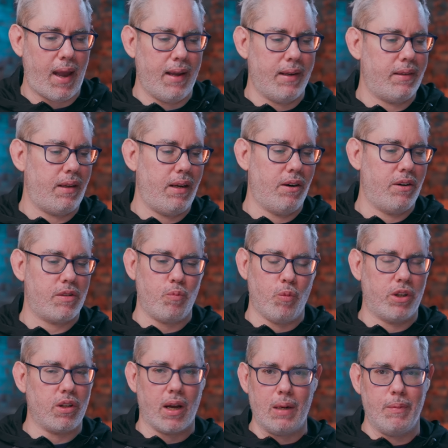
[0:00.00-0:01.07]
And here's
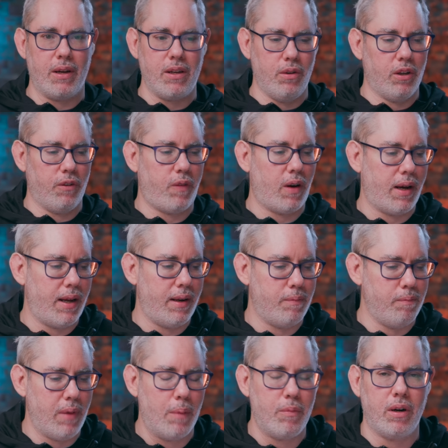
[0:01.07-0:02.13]
we're talking about unified
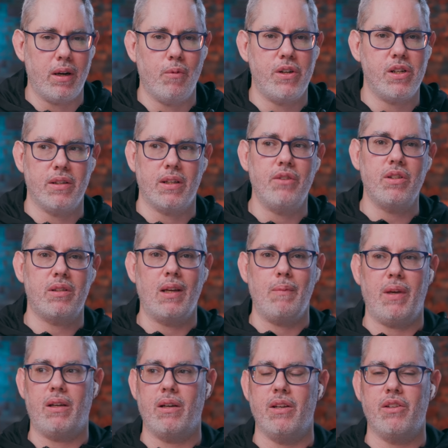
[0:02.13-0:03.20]
memory, which is interesting
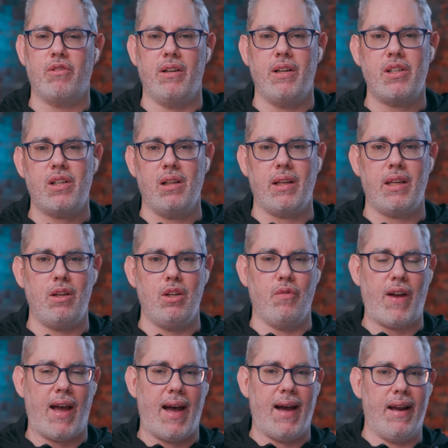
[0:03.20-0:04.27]
because traditionally
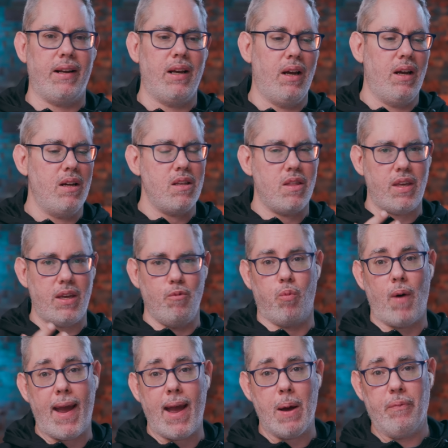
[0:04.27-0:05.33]
you've had the
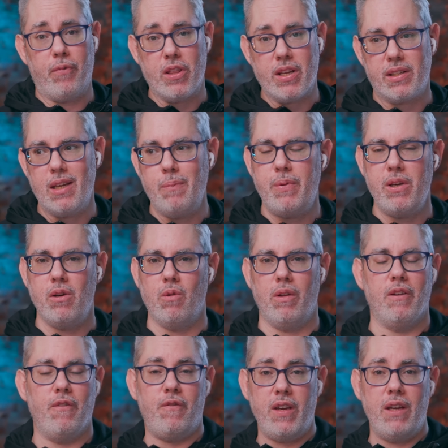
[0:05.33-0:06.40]
RAM for the CPU
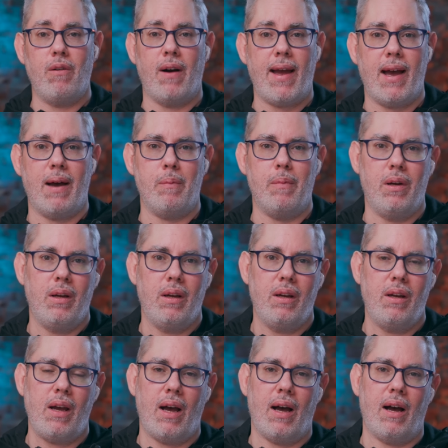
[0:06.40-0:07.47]
and the VRAM
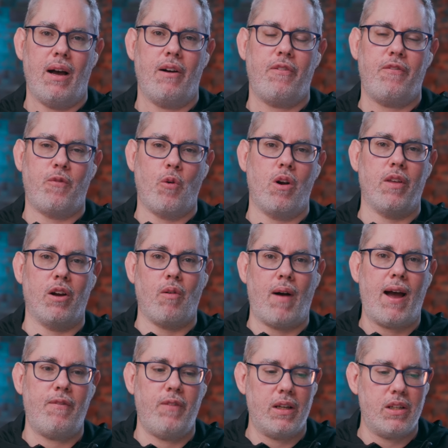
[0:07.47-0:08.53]
uh, for the
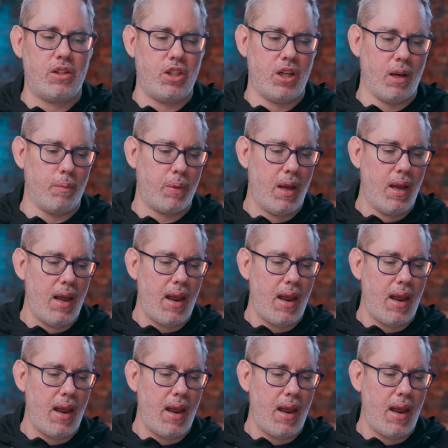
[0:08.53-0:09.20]
graphics chip.